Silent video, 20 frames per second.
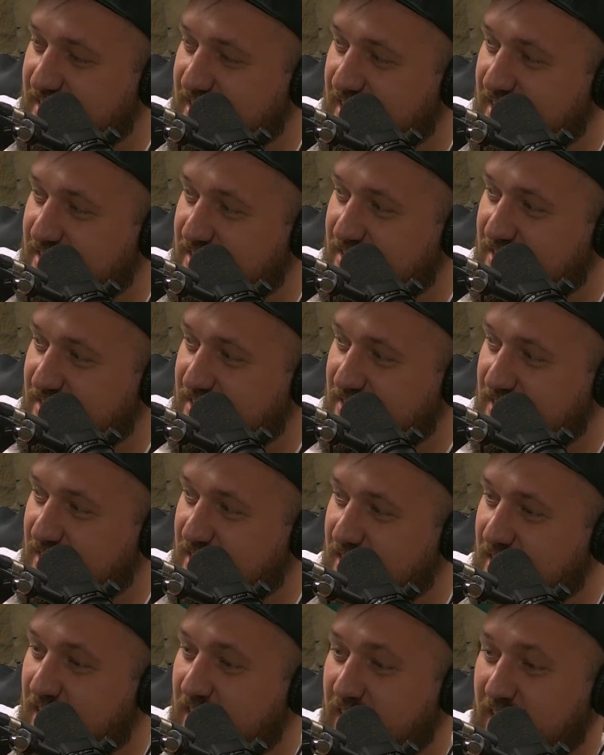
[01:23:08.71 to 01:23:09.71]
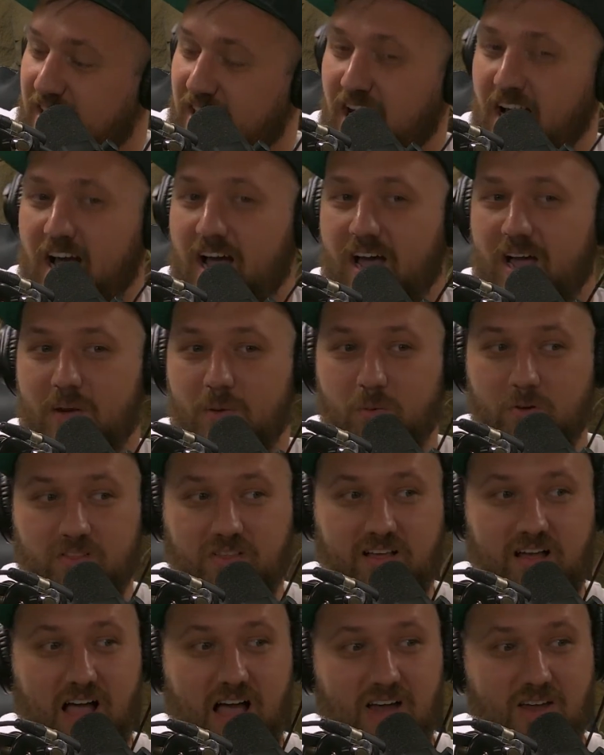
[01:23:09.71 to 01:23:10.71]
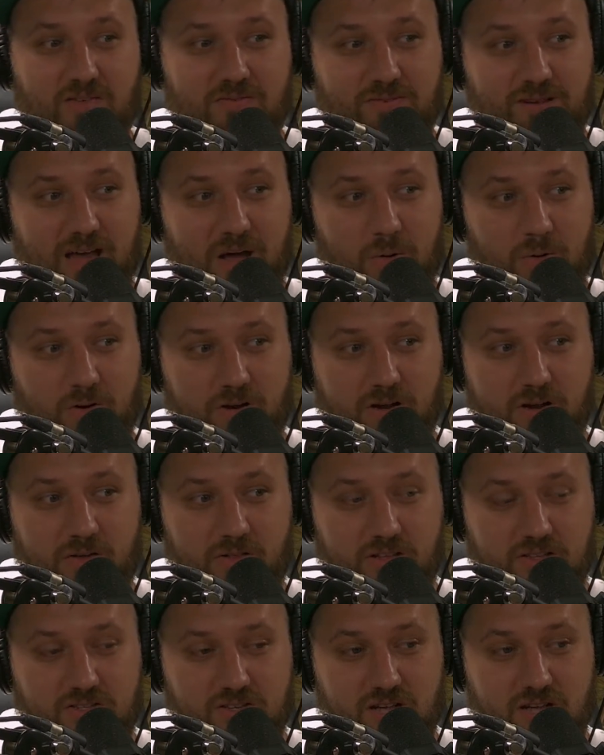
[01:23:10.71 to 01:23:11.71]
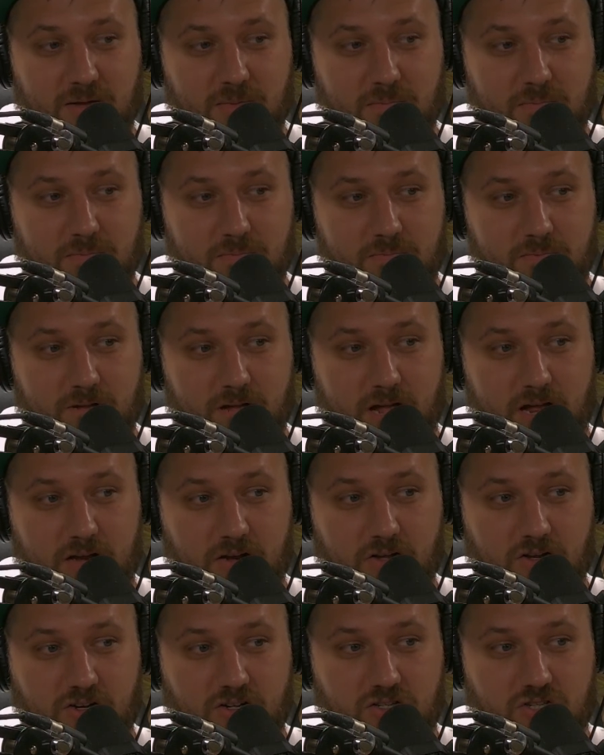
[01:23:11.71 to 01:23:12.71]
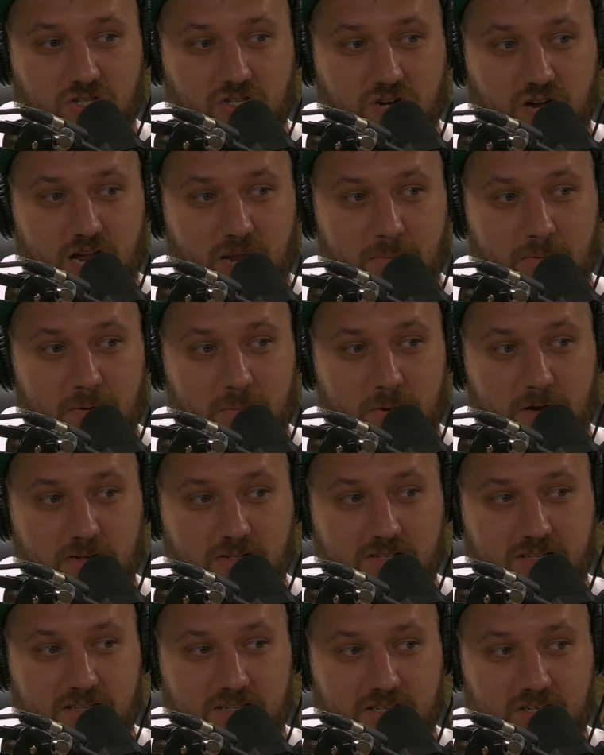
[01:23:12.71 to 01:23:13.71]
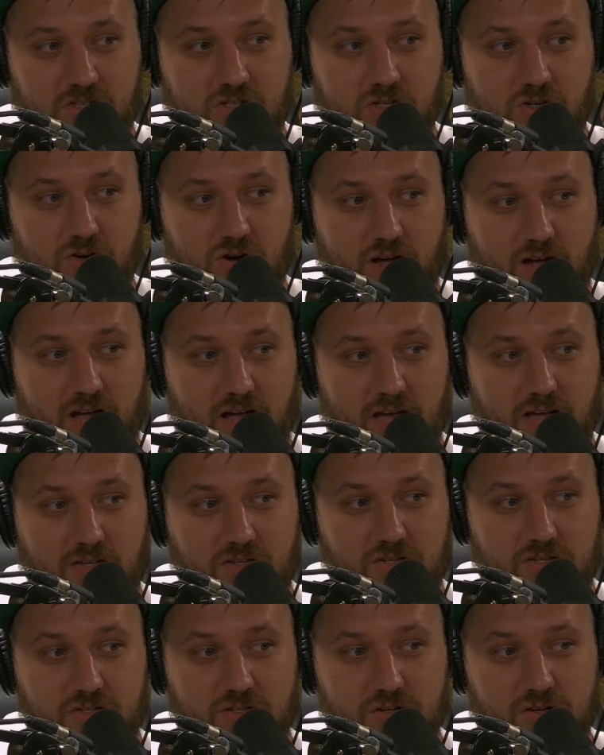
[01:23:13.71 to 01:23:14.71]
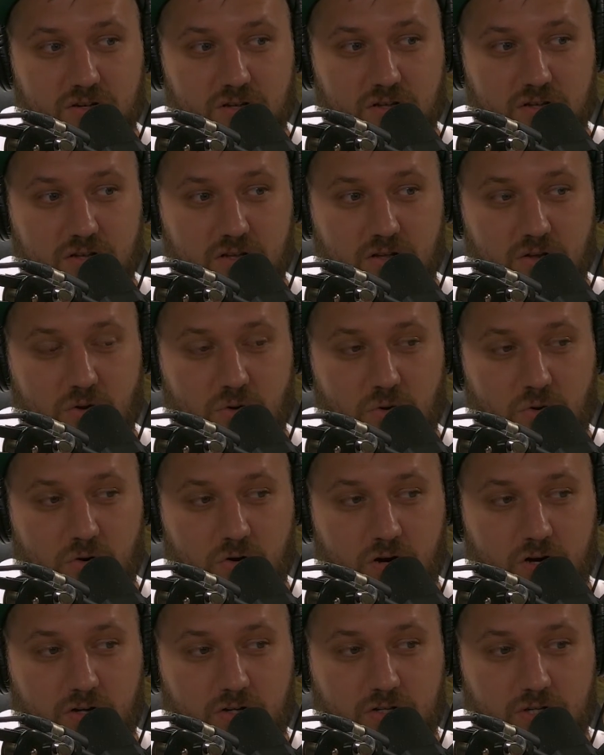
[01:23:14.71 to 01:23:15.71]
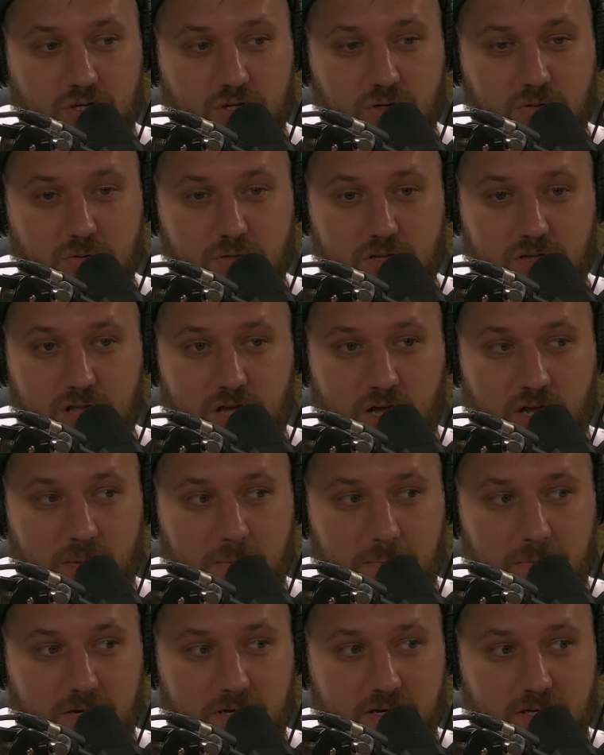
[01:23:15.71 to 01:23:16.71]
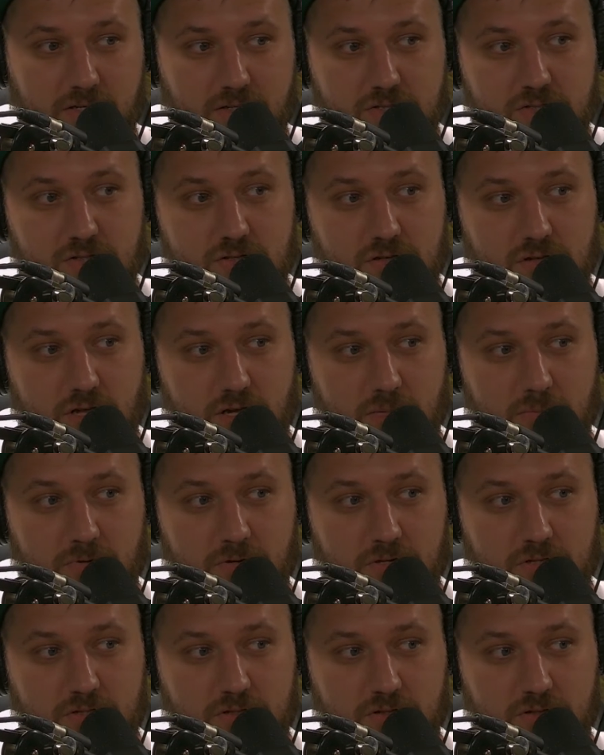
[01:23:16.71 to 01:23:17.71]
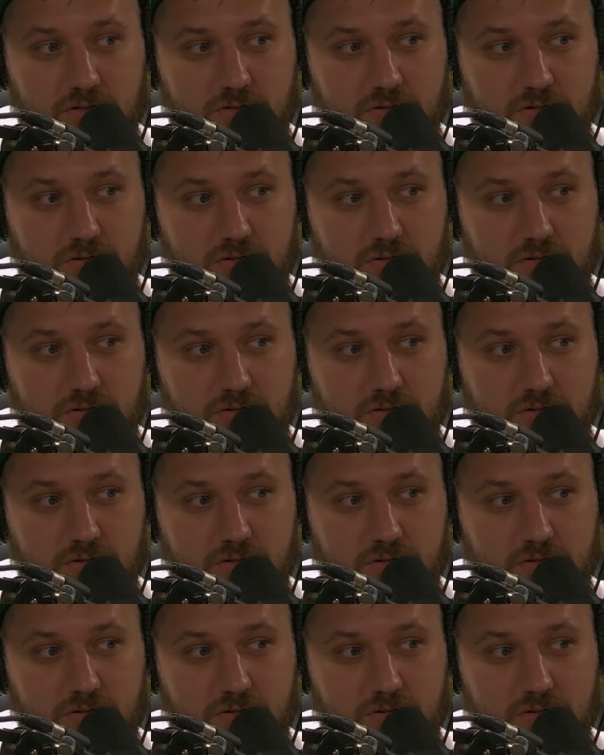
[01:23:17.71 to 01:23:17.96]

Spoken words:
Is it a guy with cauliflower ear that's like in good shape and about to kick your ass, or a dude with like a piece, like a pistol?